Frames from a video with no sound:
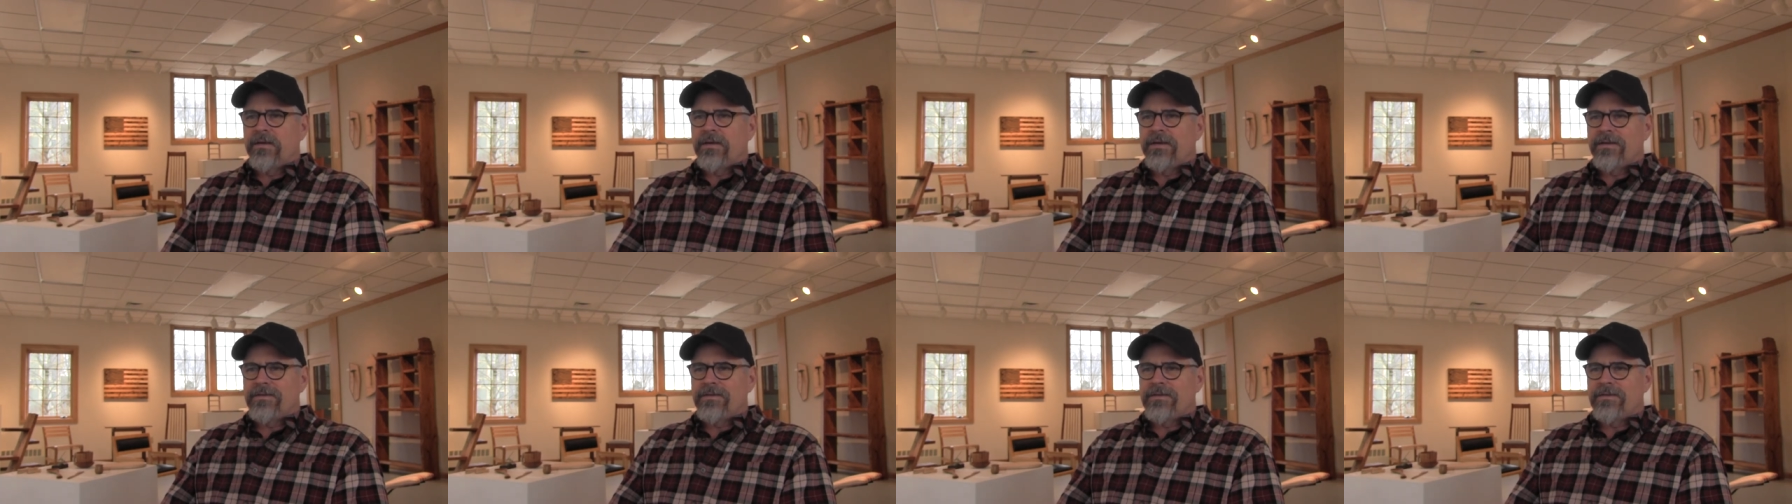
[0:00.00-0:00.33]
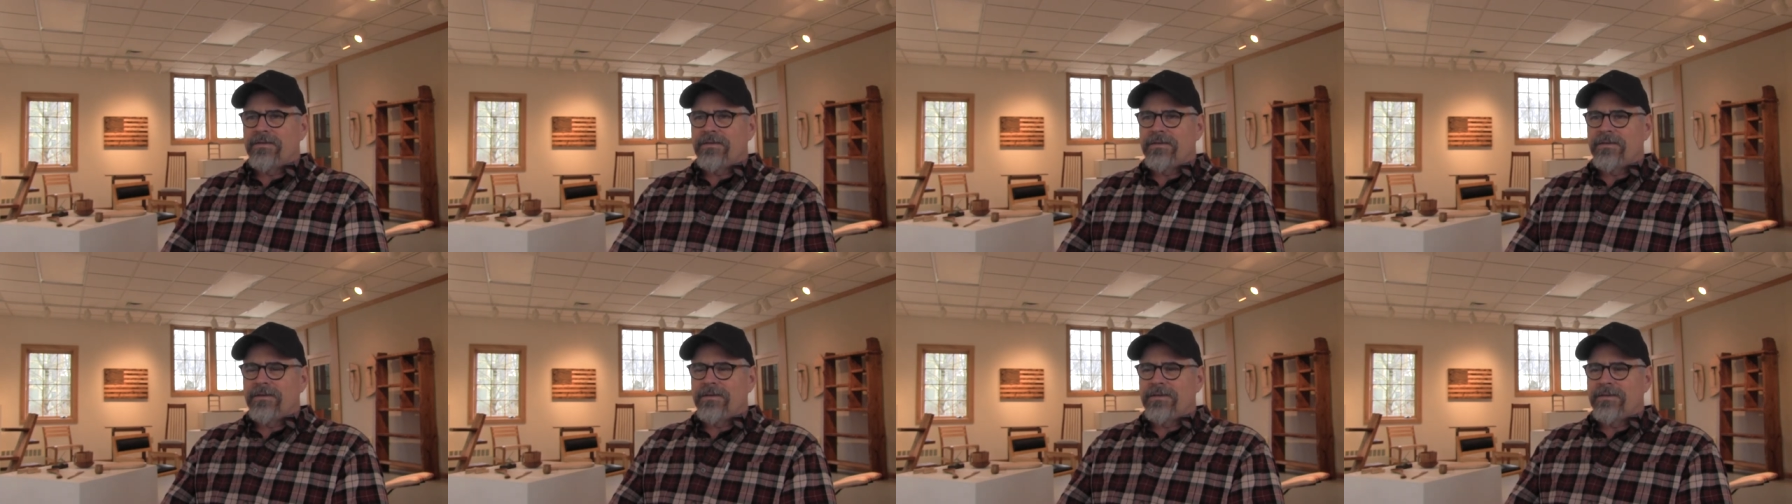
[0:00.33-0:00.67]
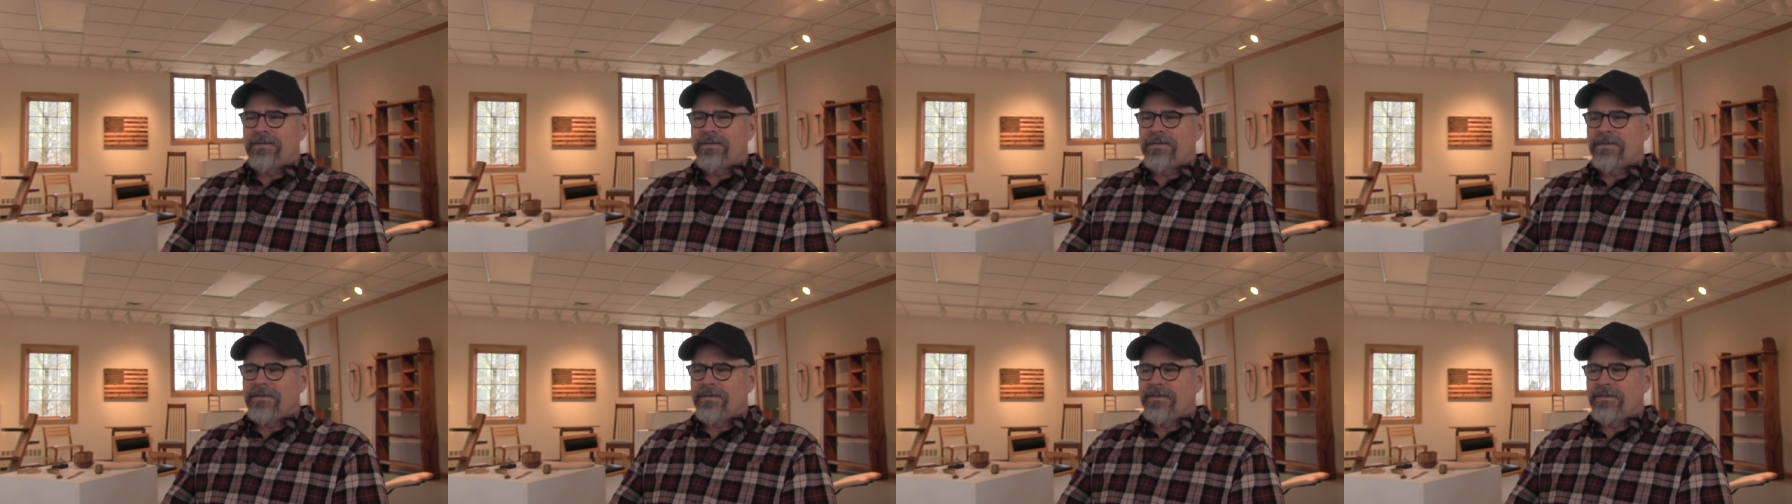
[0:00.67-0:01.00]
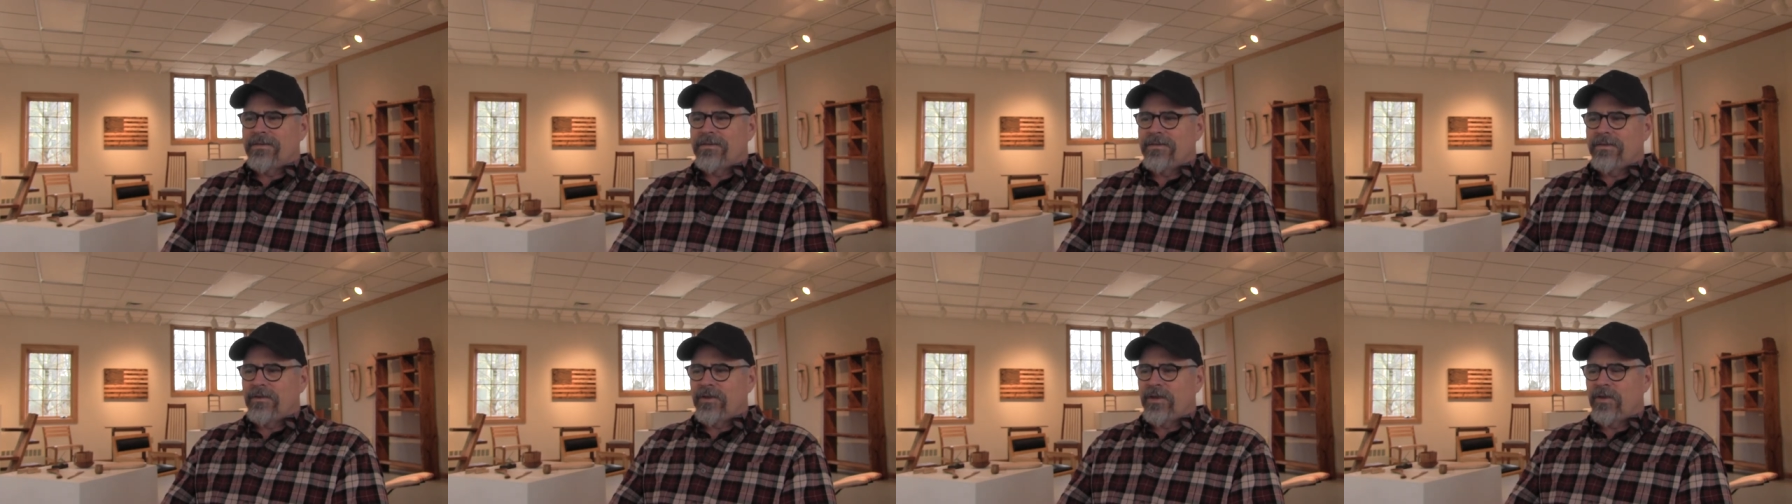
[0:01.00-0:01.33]
It's a, it's
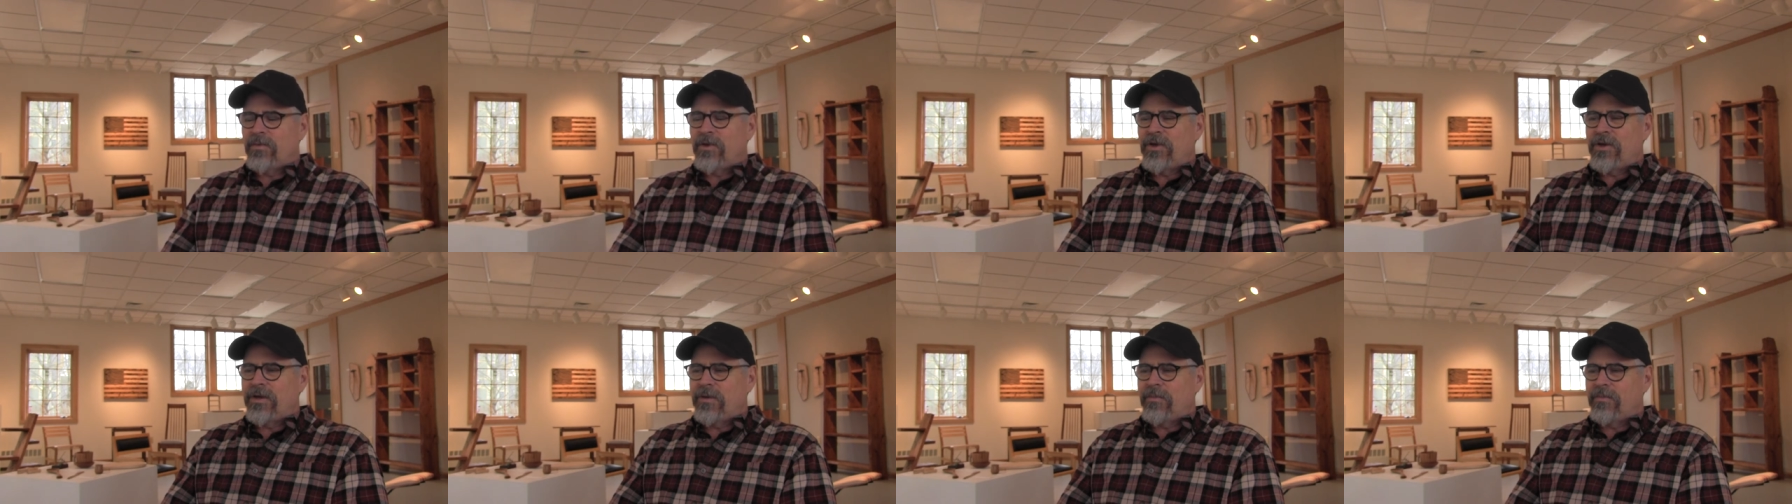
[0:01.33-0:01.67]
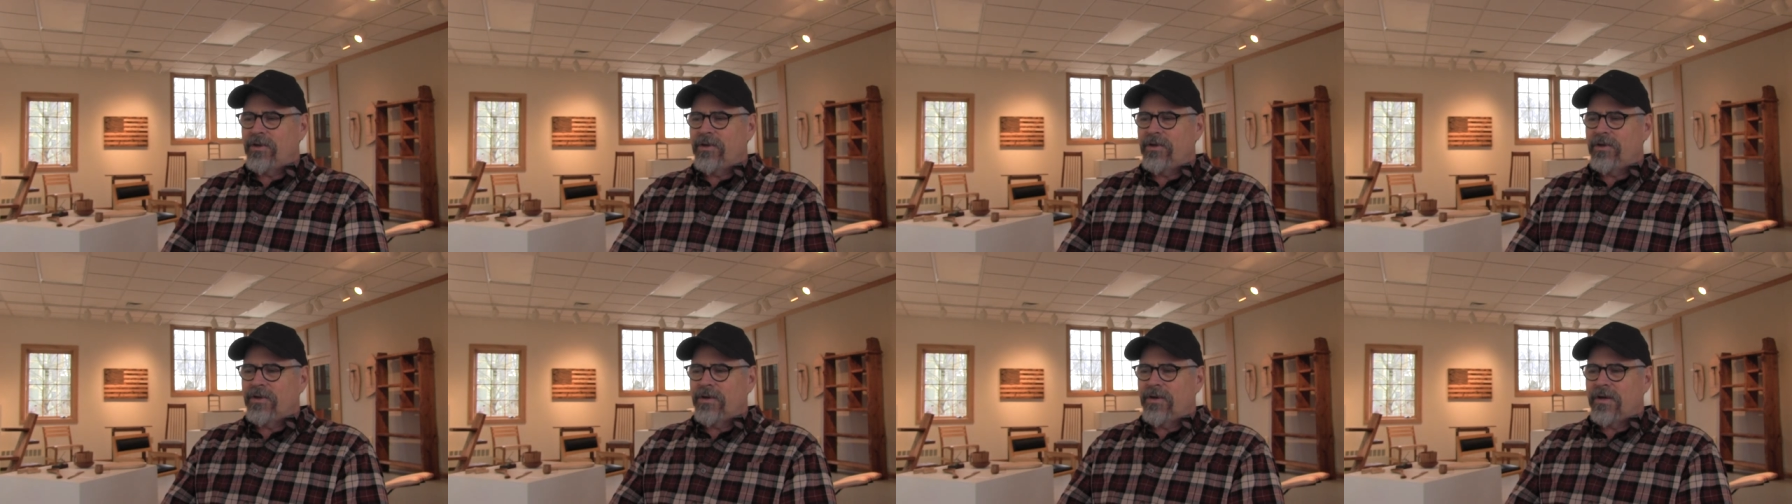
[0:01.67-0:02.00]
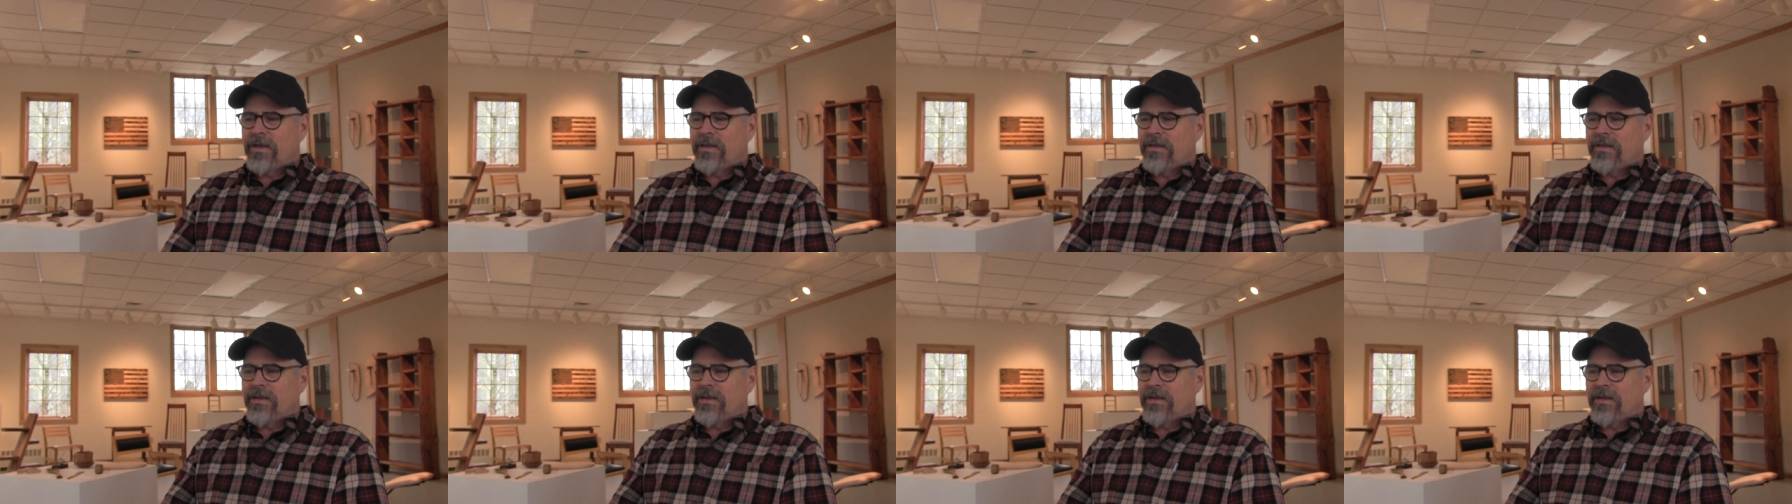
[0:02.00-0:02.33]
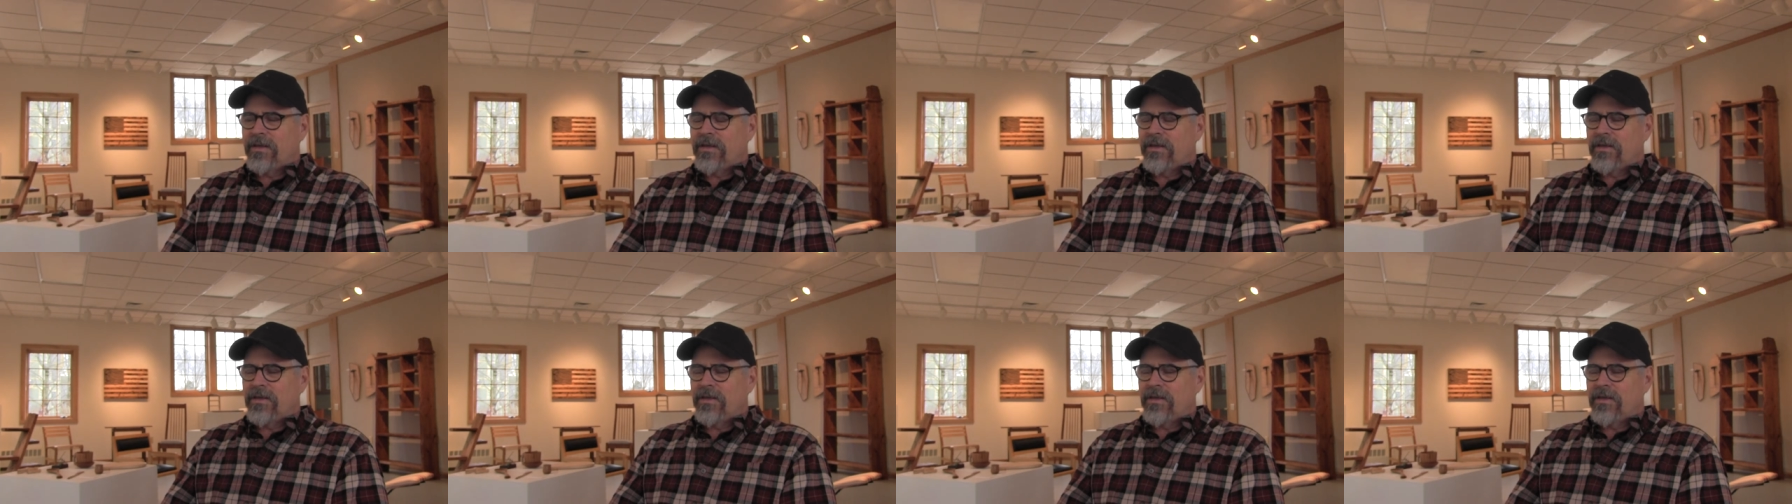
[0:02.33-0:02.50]
a community builder, I think,